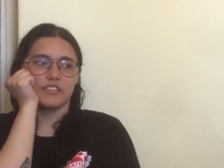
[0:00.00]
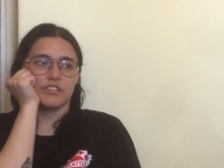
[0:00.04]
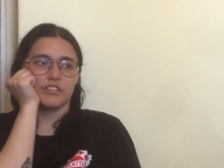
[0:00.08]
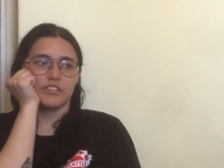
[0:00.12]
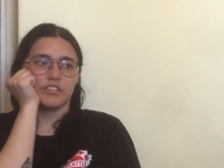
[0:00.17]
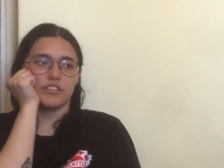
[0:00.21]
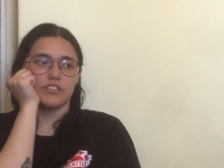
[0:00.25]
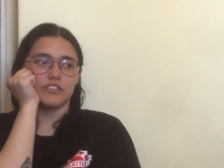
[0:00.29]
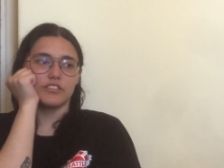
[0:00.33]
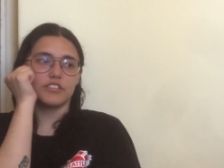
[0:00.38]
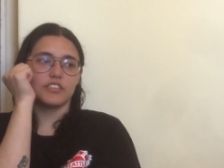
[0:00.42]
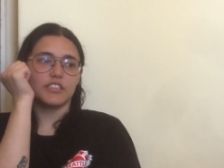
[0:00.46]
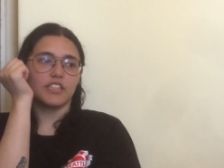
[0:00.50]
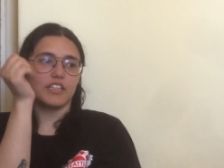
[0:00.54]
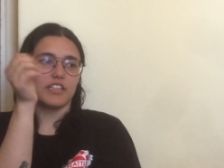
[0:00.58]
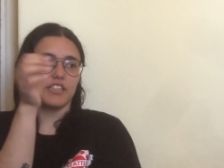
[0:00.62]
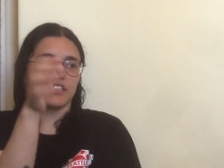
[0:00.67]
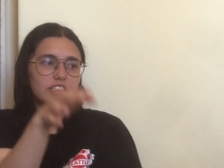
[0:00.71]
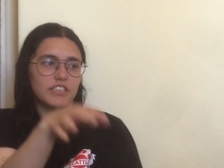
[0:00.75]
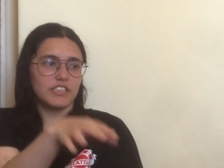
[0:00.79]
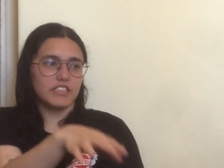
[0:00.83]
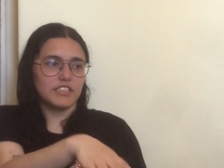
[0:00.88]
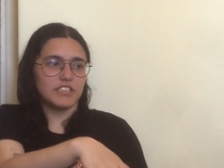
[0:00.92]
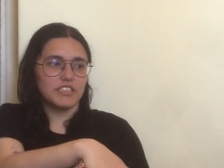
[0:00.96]
Don't tell
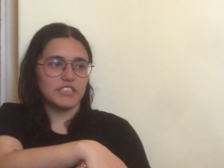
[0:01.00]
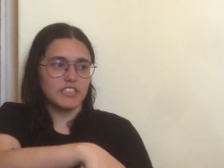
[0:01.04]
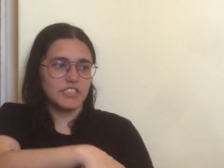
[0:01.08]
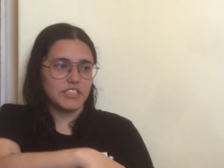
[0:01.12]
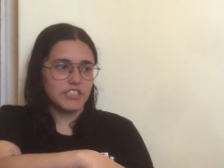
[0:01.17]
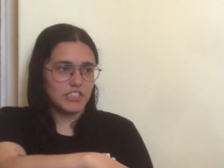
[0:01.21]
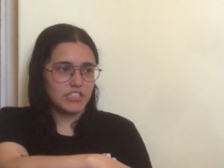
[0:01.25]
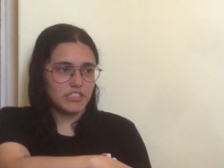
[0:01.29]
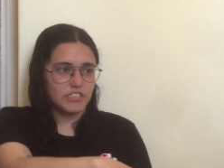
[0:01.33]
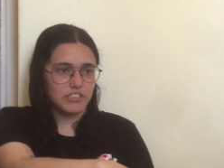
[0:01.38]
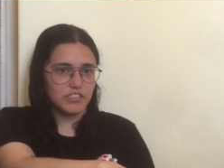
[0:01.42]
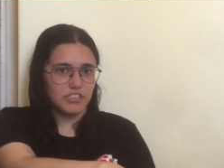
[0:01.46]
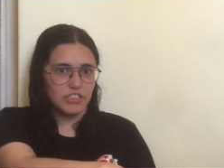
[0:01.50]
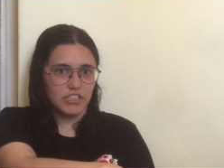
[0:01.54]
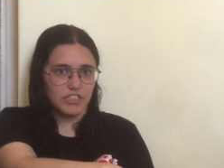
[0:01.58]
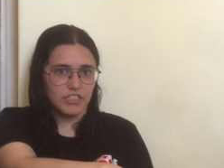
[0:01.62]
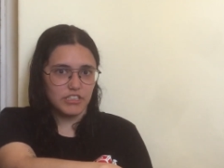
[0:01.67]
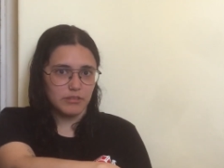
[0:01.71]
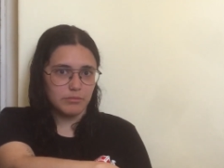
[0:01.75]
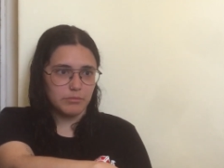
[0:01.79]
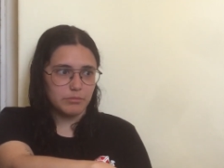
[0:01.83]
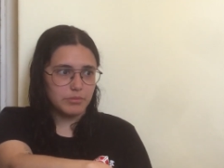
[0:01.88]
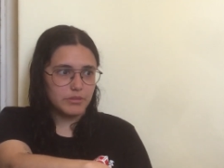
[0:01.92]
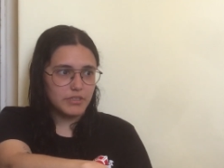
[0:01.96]
her until she's
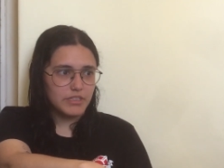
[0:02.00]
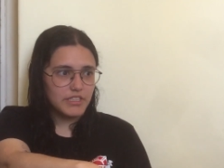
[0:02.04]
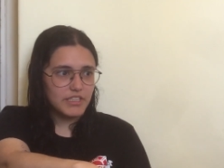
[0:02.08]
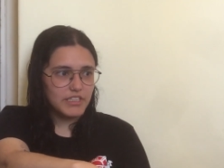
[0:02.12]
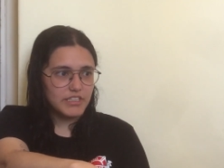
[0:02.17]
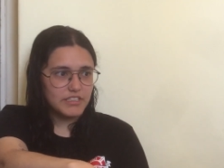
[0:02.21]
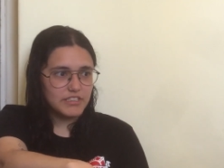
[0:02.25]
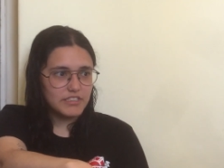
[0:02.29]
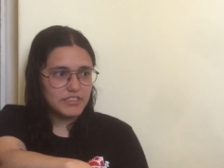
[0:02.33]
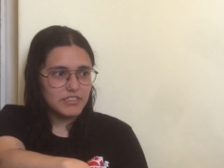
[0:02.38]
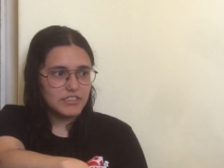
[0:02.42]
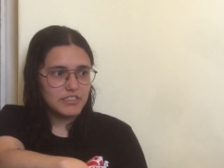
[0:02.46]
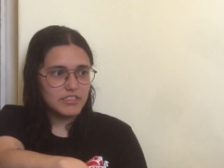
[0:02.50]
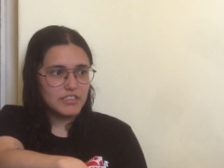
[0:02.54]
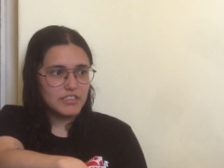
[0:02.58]
done, please.